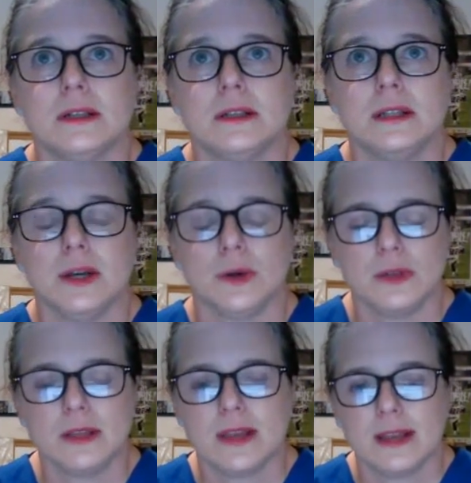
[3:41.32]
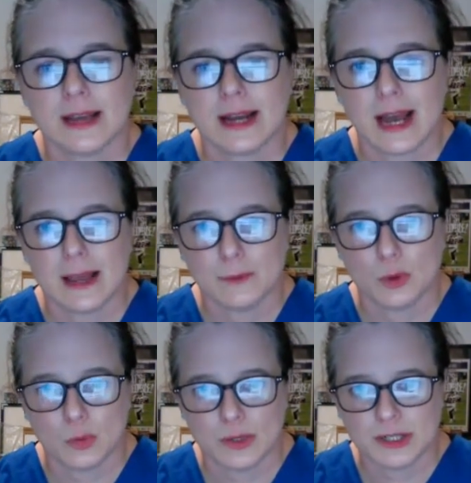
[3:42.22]
the only thing that I am
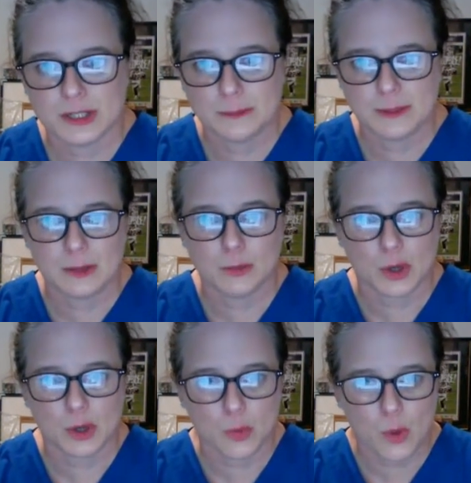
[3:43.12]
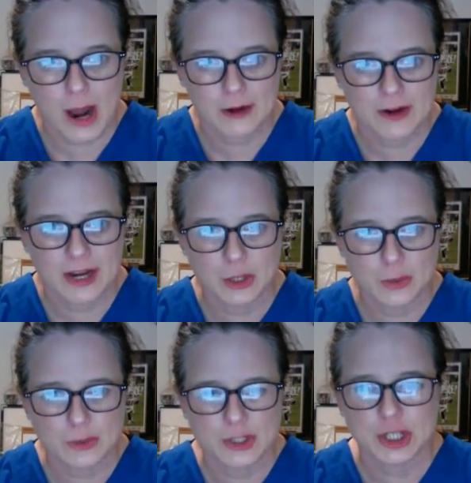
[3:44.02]
going to be requiring
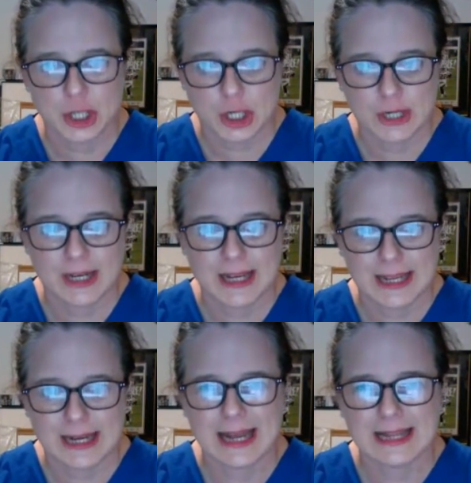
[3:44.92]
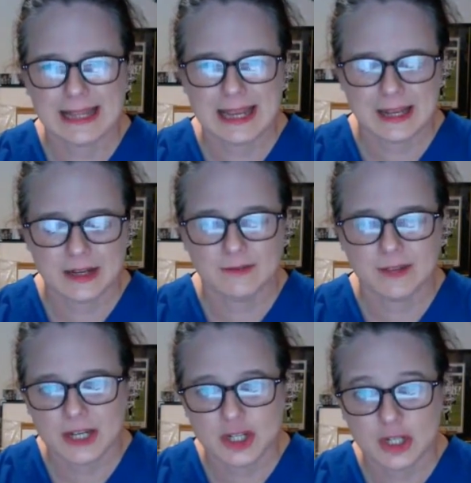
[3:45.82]
you to turn in at the end of
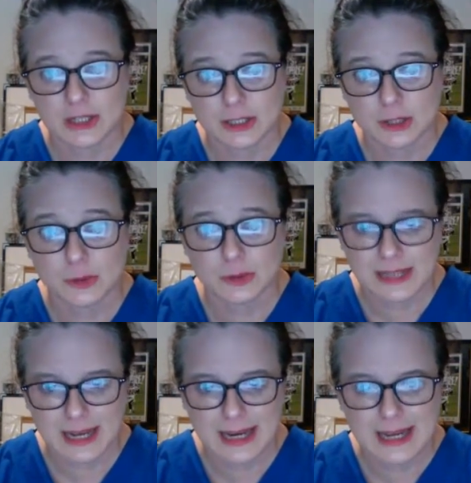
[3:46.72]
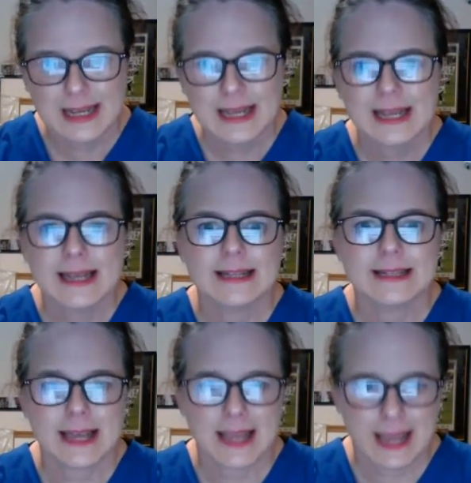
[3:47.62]
each clinical day is
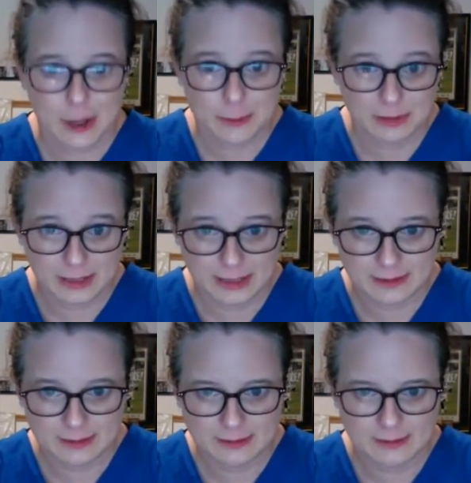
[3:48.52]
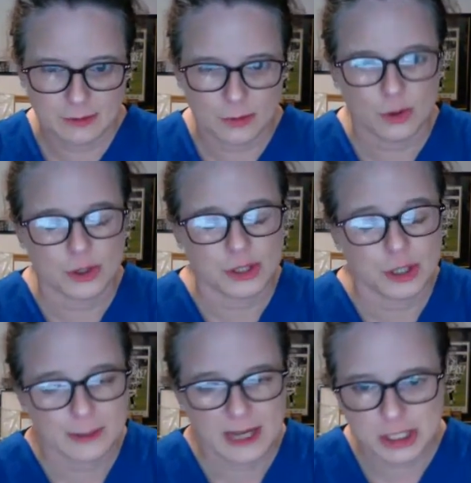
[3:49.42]
a care plan on your
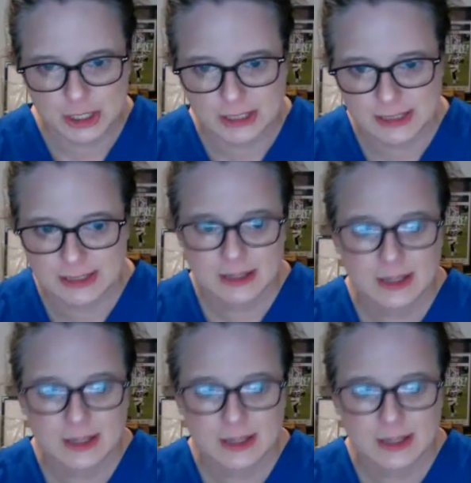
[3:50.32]
patients.